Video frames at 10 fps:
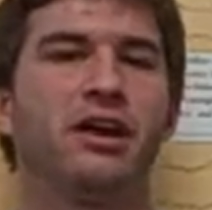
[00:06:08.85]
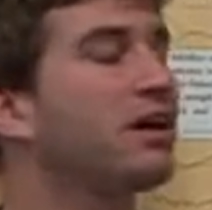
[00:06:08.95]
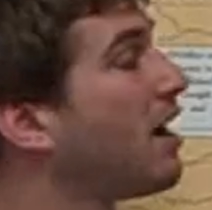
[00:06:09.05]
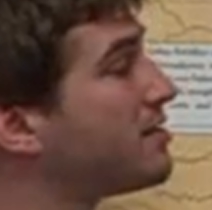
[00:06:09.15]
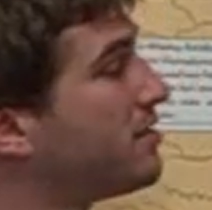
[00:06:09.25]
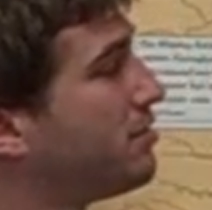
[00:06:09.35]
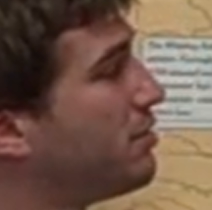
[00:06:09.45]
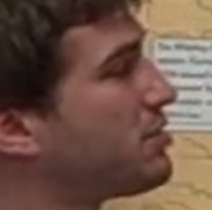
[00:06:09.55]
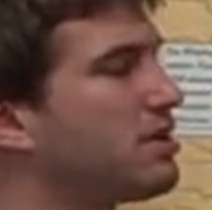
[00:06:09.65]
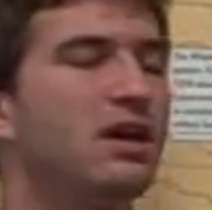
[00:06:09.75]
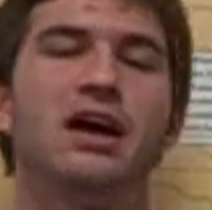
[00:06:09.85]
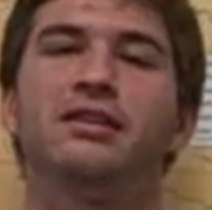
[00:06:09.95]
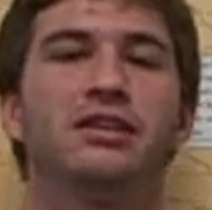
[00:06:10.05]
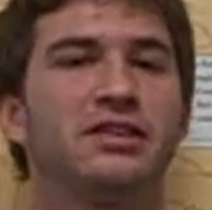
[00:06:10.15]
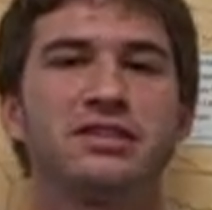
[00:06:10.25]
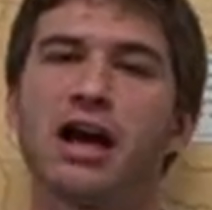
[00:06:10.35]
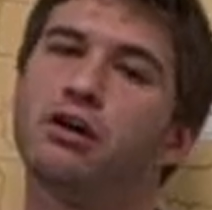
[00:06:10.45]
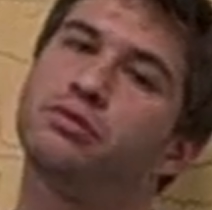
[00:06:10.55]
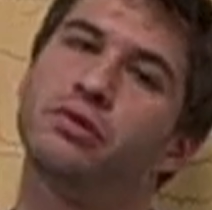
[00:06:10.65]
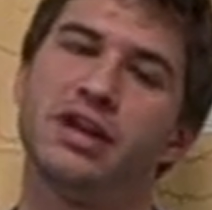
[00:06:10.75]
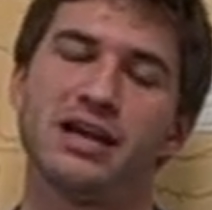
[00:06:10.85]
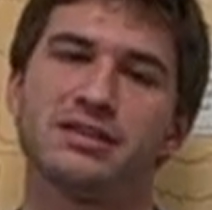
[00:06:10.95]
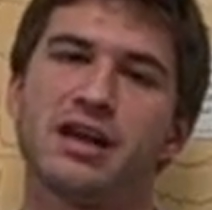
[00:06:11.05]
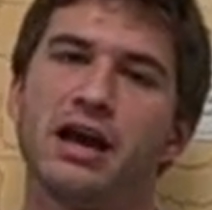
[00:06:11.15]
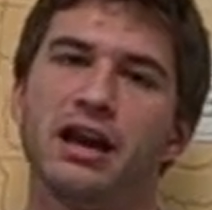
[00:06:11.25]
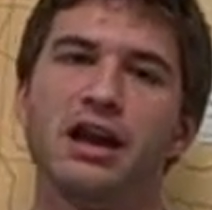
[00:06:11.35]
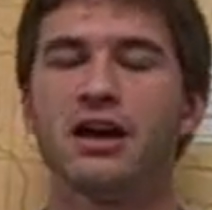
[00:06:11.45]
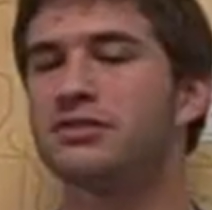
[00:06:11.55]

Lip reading: in our Constitution, that the South would not sign it.